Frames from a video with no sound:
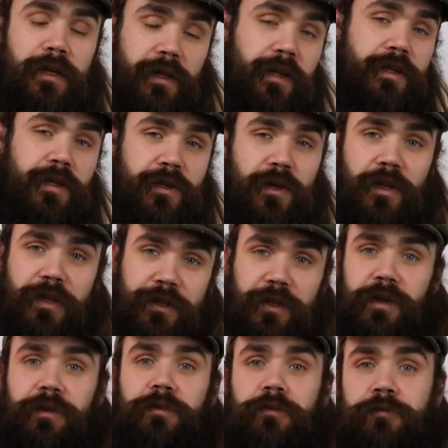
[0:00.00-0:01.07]
This is all
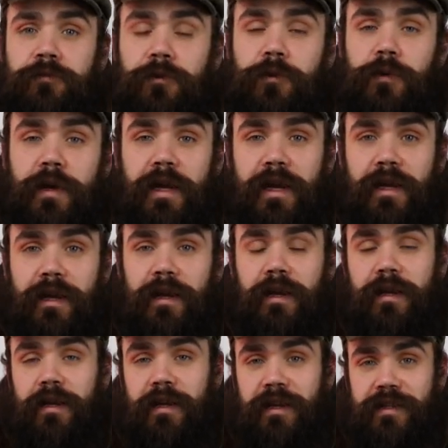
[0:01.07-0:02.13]
done through a
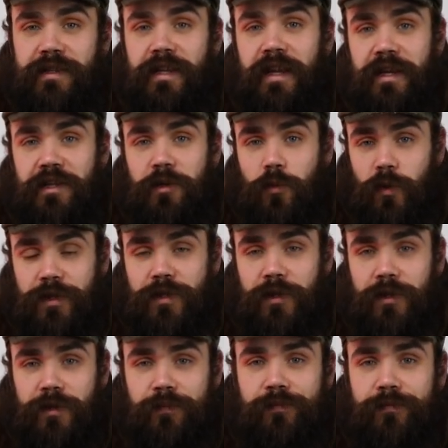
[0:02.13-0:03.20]
installation
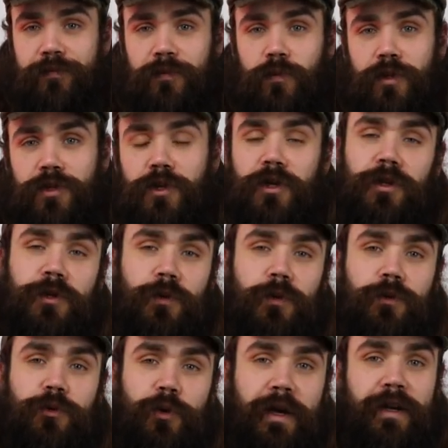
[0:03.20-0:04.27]
wizard which you can do
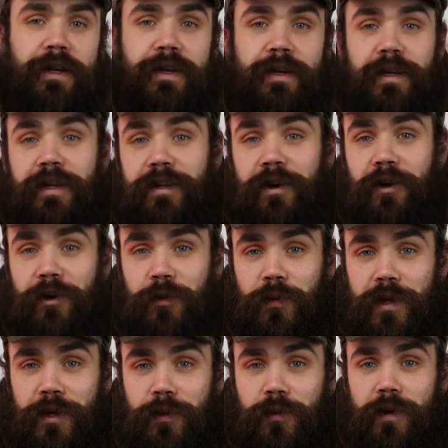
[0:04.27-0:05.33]
directly in the
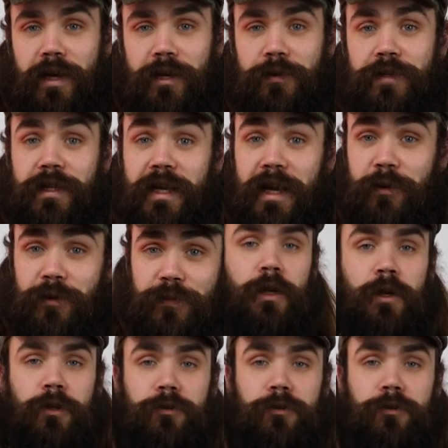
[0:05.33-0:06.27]
Arduino IoT cloud.